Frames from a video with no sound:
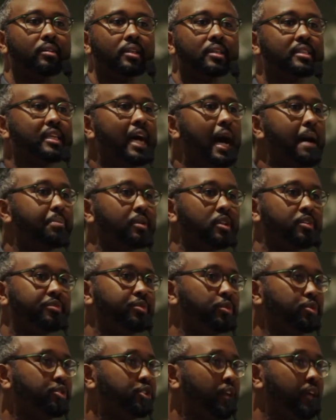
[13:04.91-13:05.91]
on the top of the
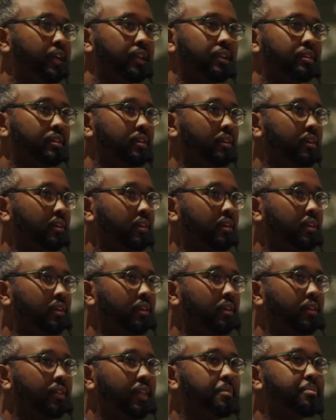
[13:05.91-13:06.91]
food chain.
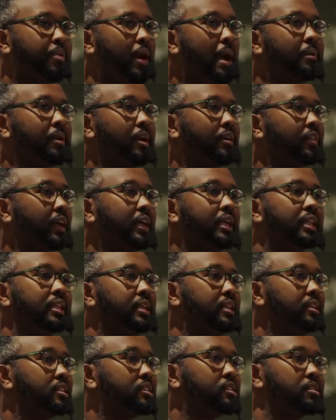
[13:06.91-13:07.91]
They probably are the
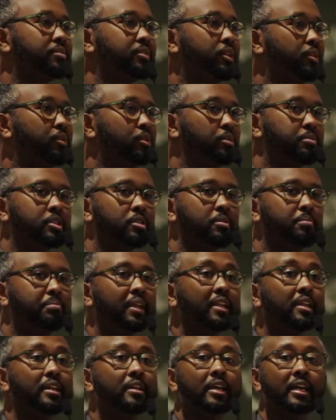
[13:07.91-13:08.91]
cleanest of the groups.
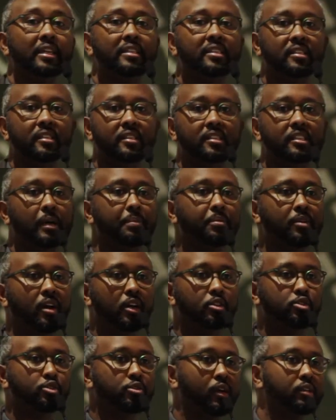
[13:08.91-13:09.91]
But it's the
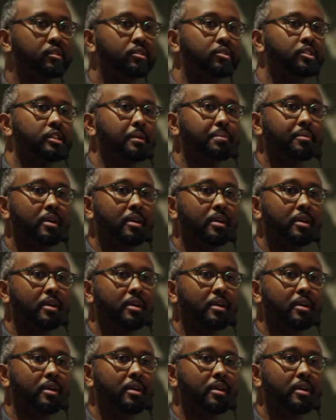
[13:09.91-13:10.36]
subcontractors